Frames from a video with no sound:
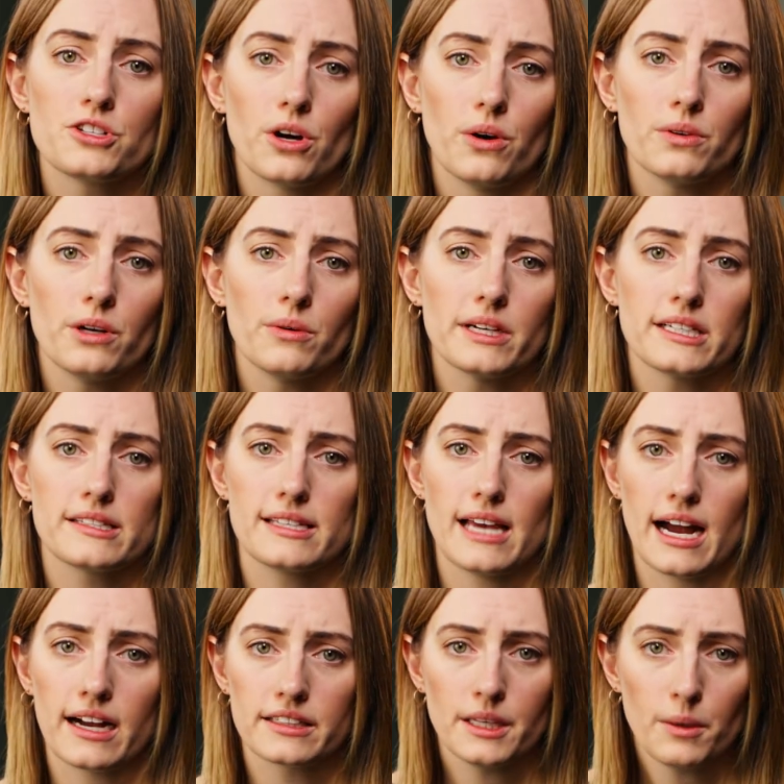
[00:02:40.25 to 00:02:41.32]
don't know
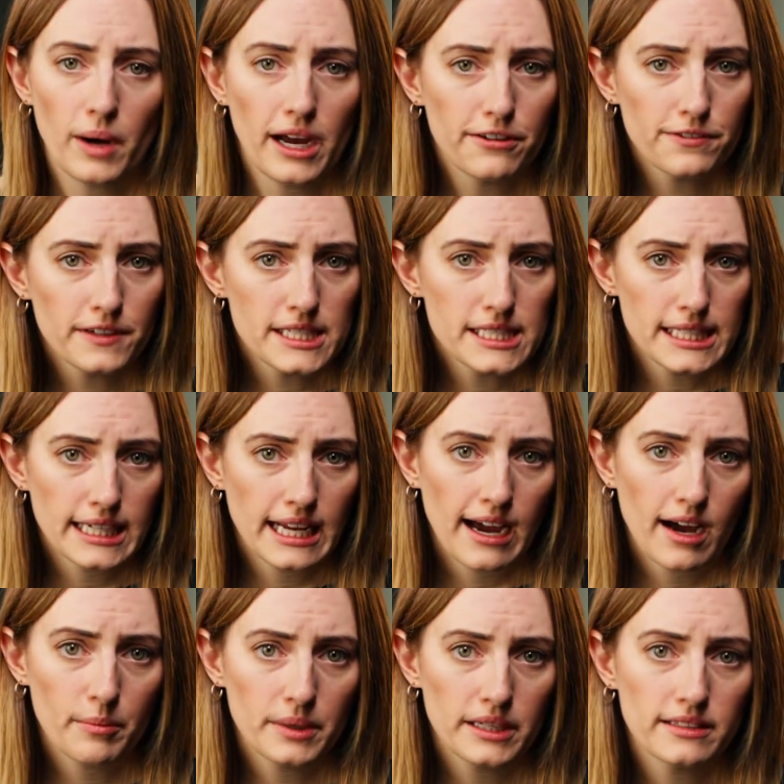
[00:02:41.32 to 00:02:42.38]
exactly why freezing
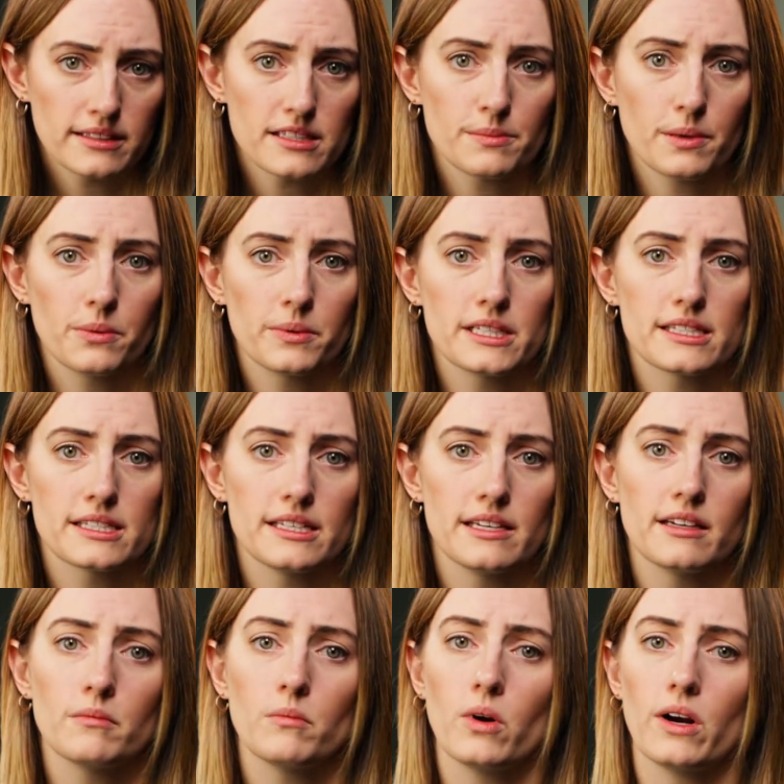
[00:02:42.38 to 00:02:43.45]
happens, but we see
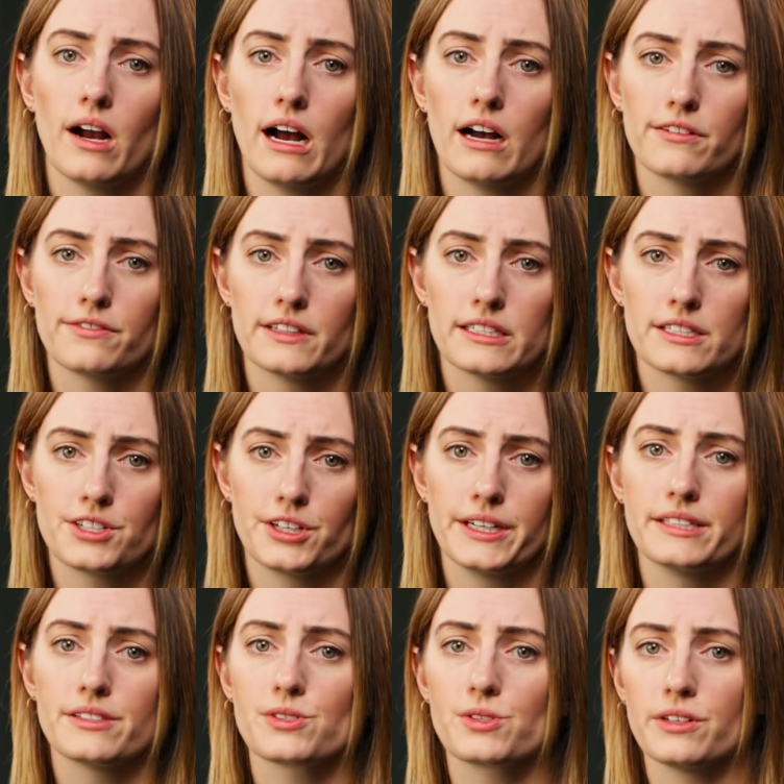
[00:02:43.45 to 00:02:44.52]
it more often
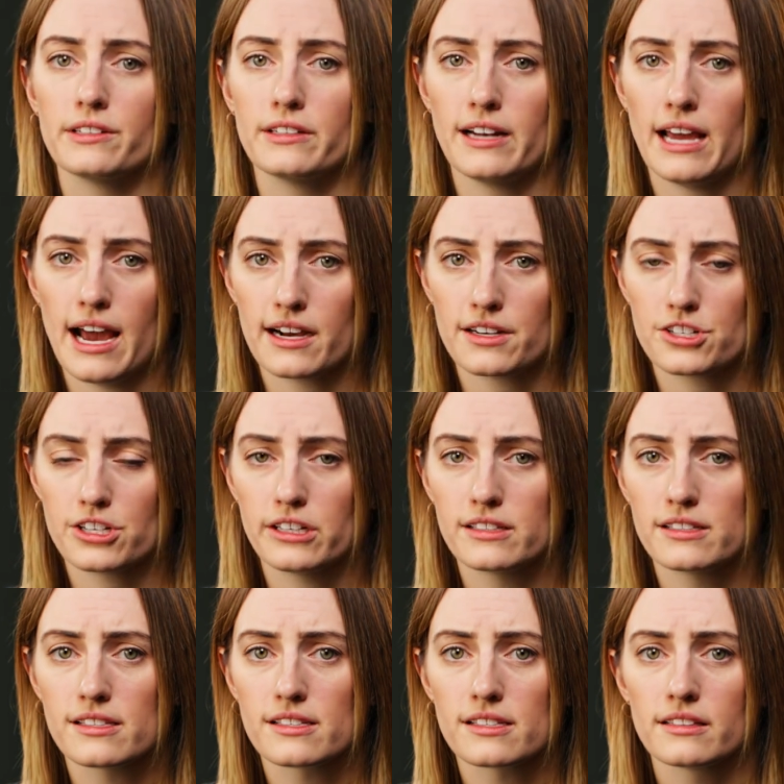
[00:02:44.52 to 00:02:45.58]
during certain
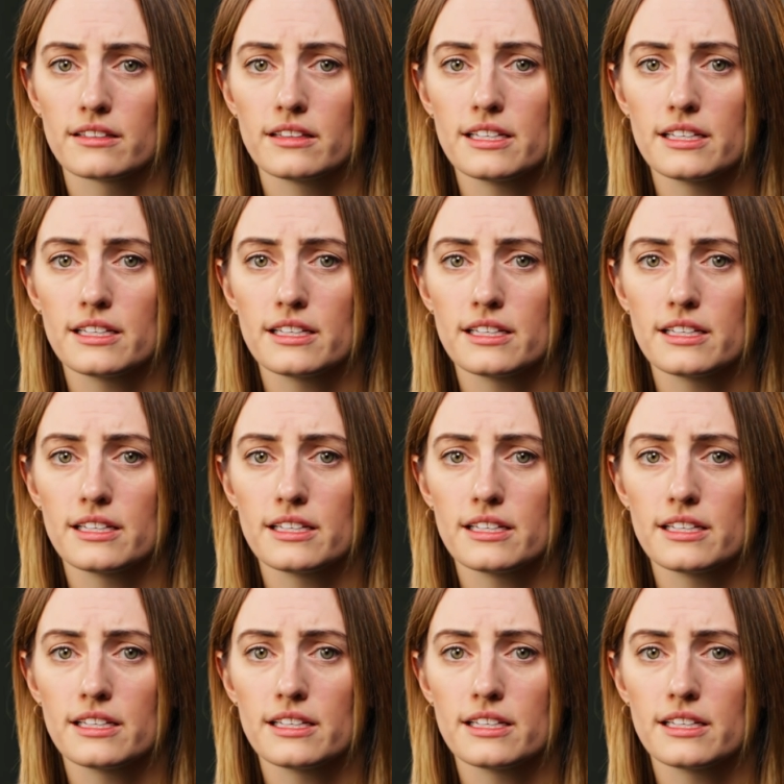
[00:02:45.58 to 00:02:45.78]
actions.